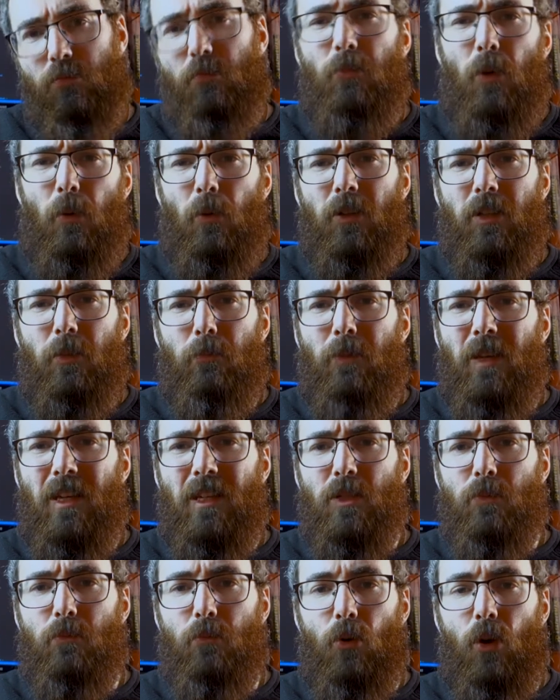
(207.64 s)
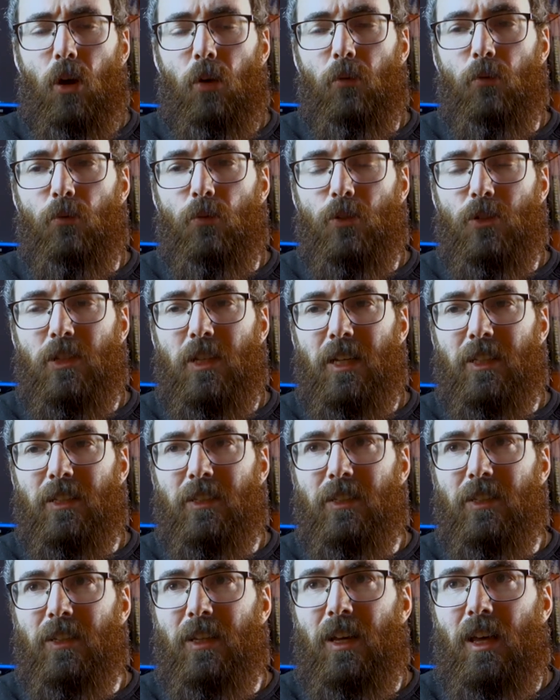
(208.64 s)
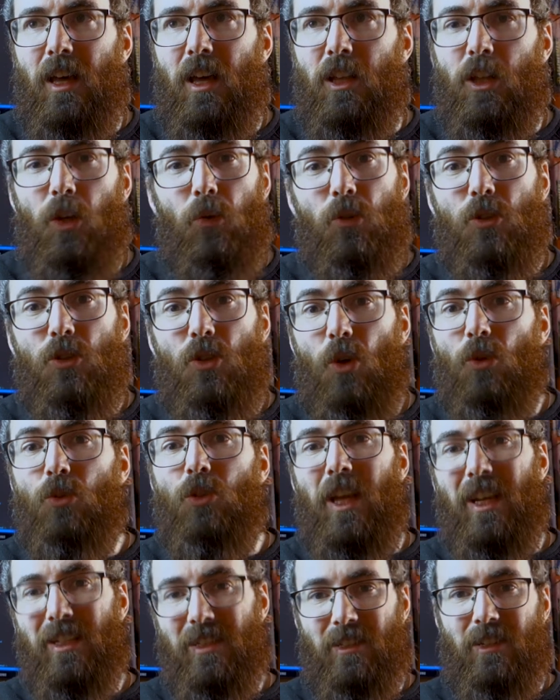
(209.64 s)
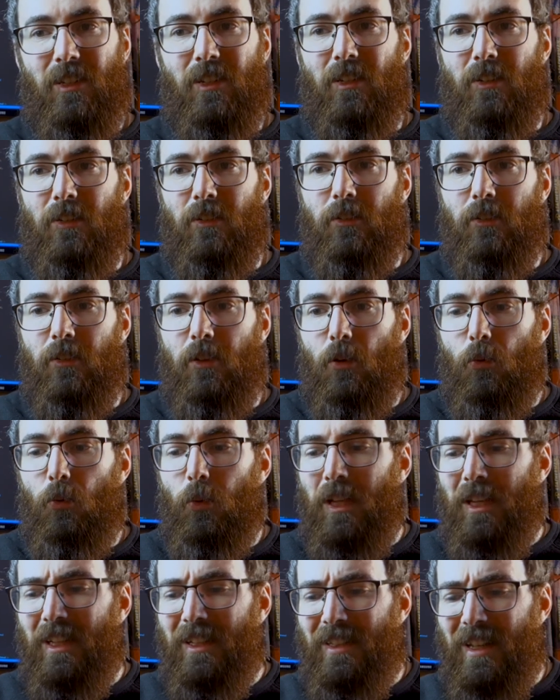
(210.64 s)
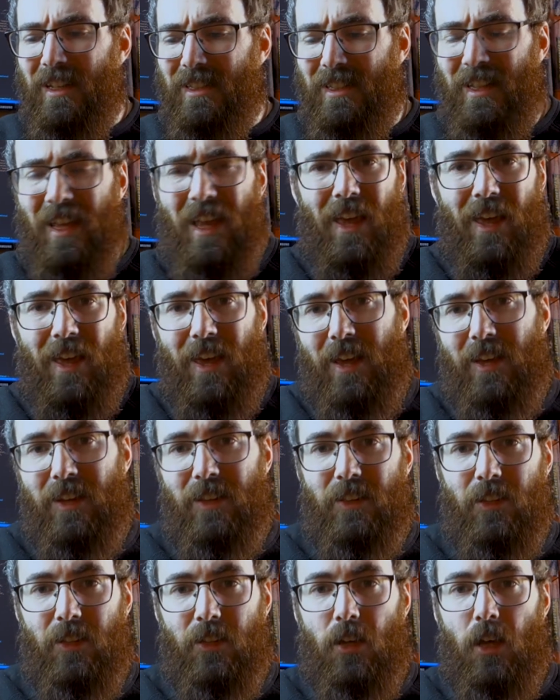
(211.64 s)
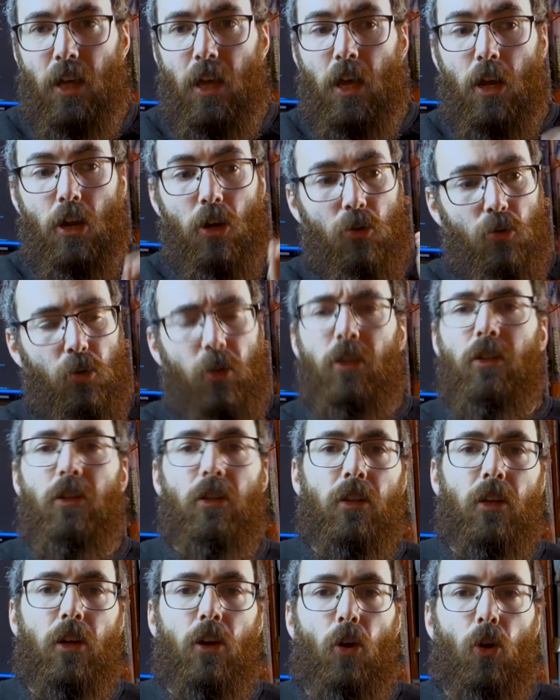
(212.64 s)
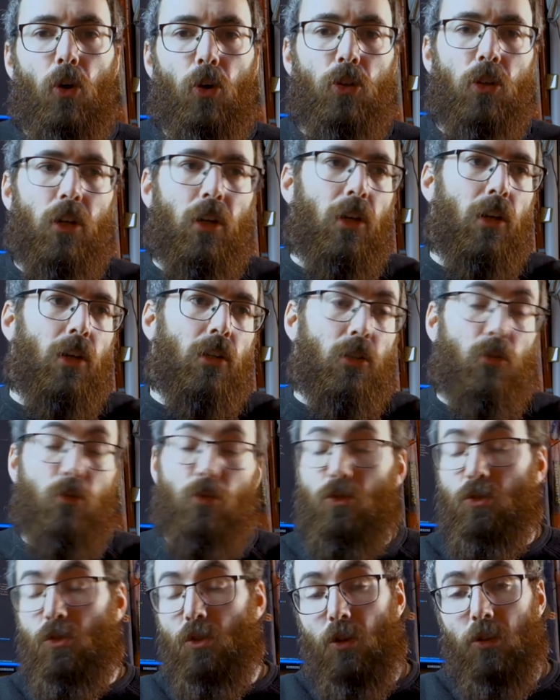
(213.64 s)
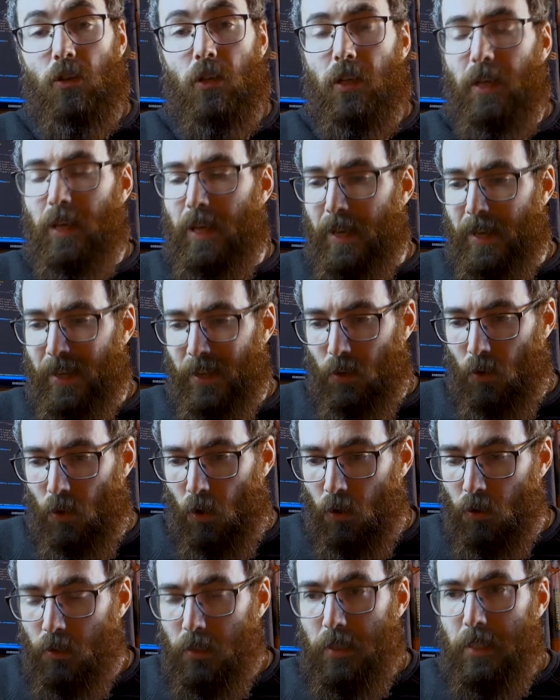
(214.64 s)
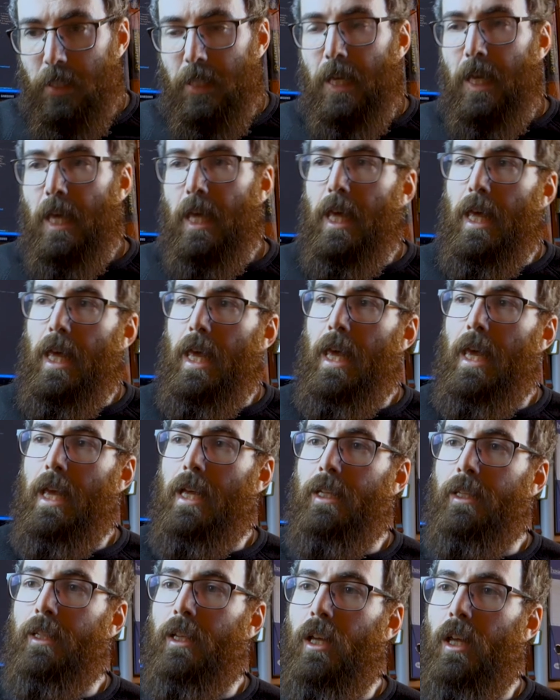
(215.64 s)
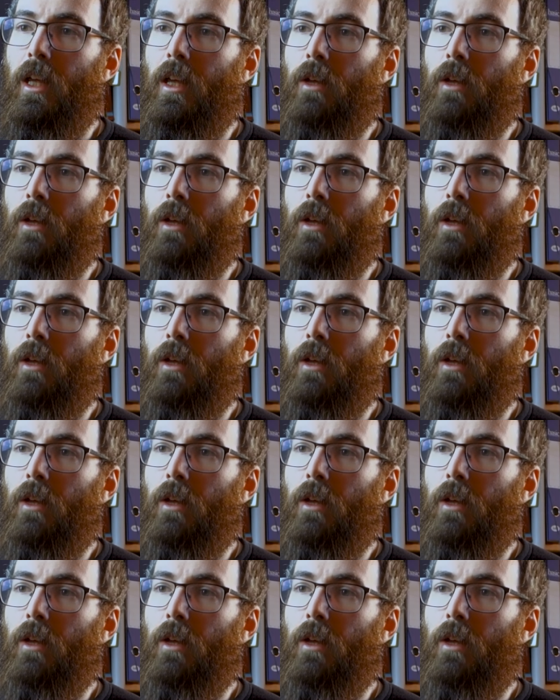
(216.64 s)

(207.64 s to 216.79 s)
probably the biggest problem was that there was no testing. We didn't test anything. Written in the code, there was nothing at all. And